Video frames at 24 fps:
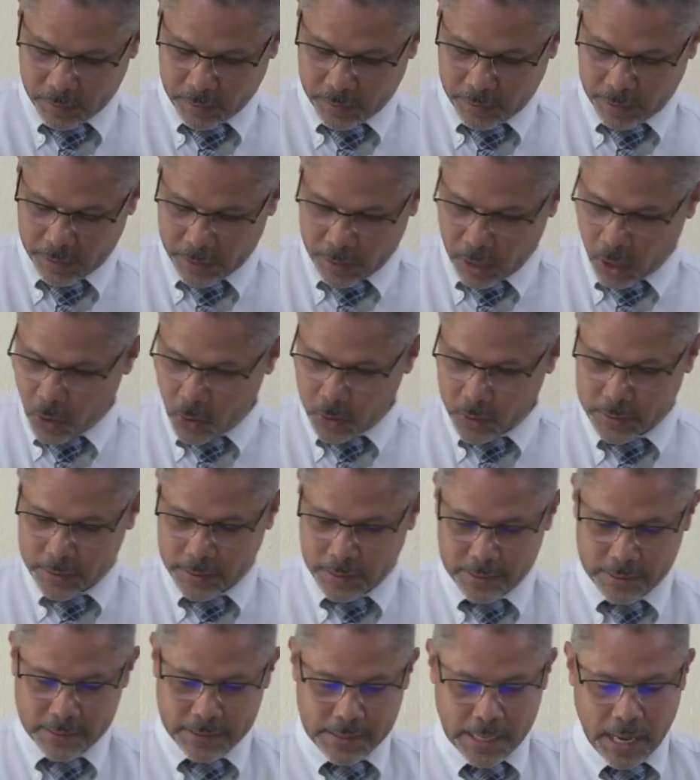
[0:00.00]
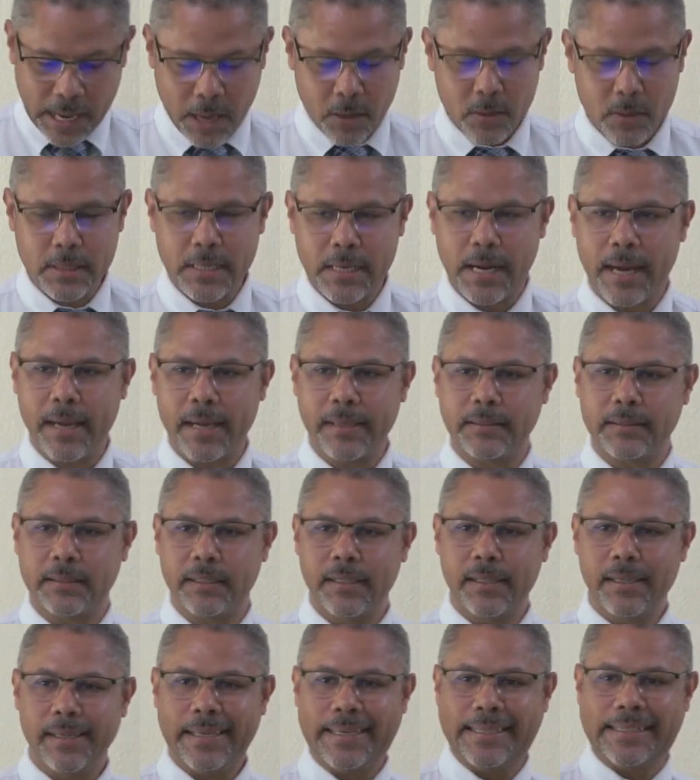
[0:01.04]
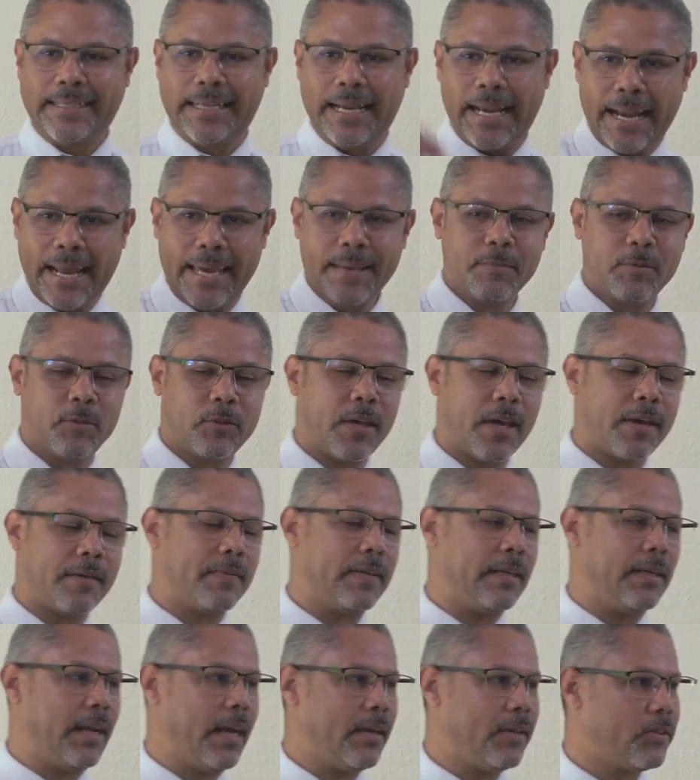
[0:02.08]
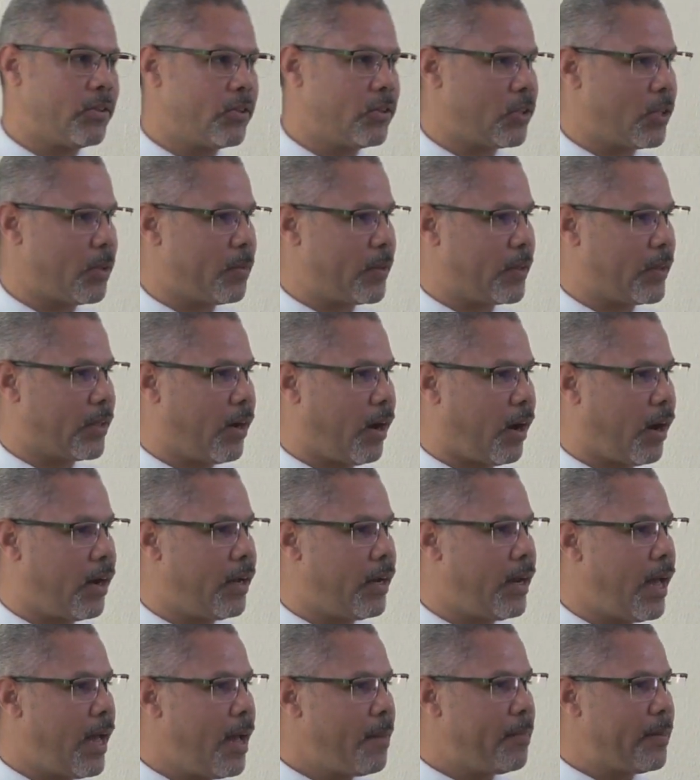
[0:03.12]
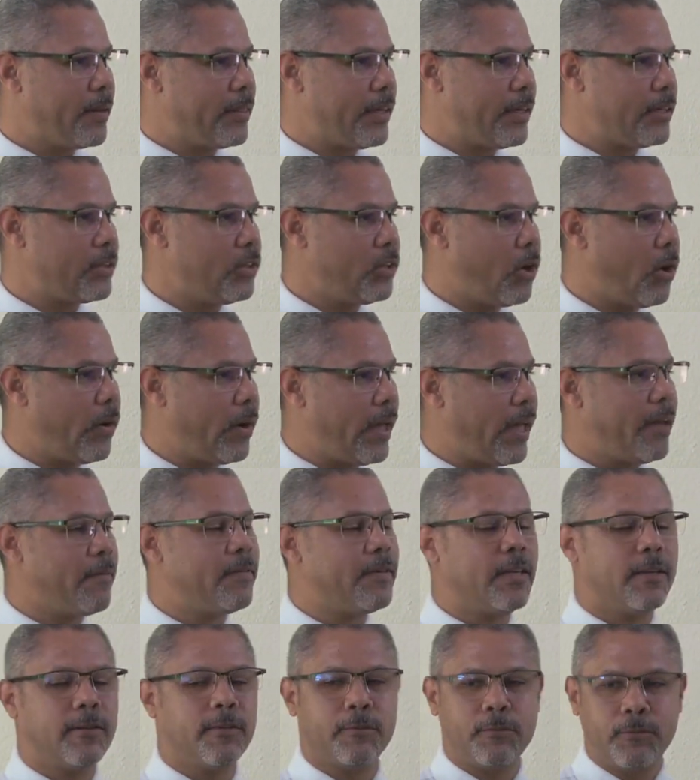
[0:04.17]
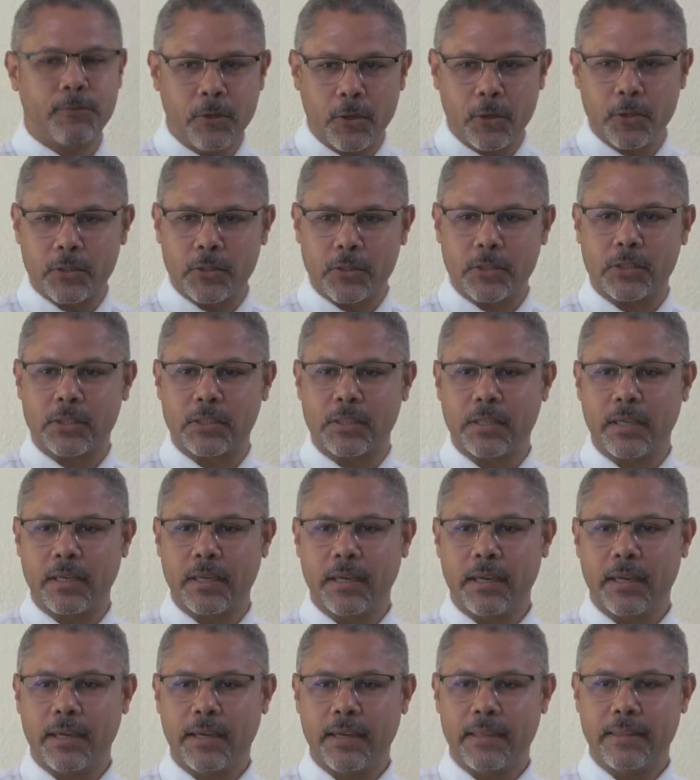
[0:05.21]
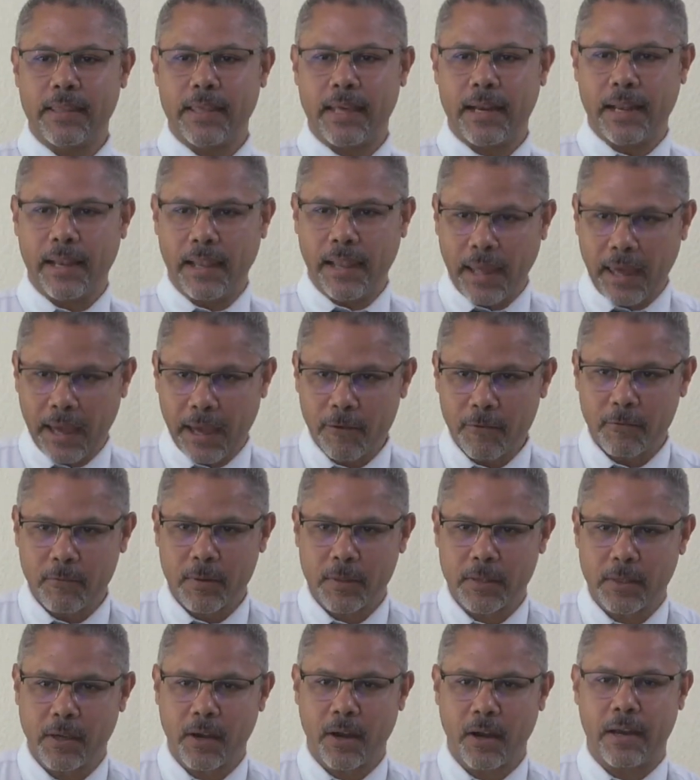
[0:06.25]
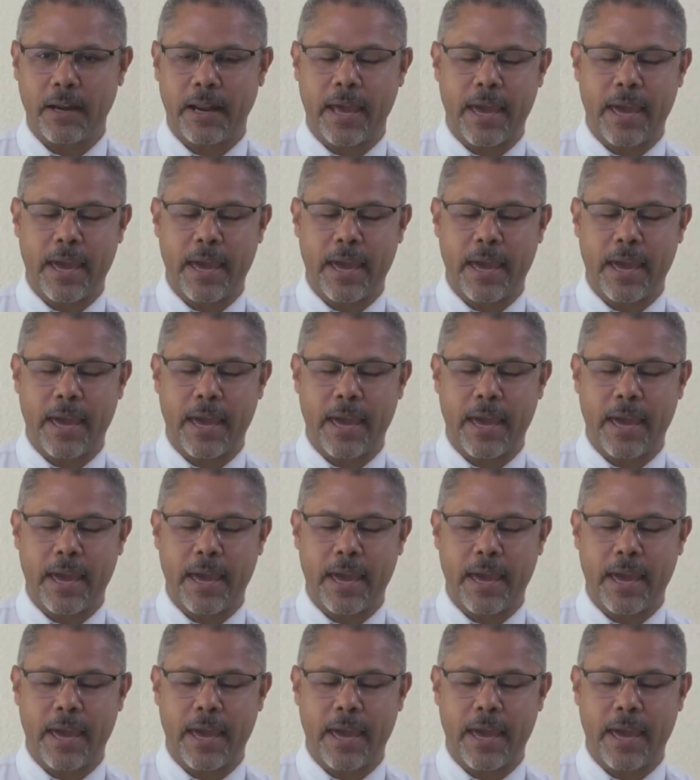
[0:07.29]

It looks and sounds right. It claims to have a relationship with God, but there's no evident fruits that a life with God